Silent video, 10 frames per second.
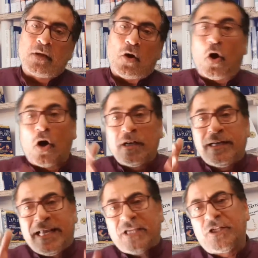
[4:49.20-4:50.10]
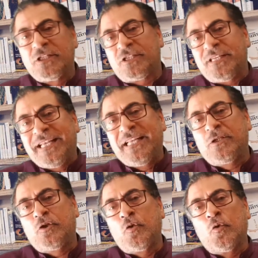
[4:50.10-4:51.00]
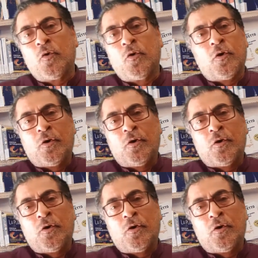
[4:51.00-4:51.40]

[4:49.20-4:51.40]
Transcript: All nations need to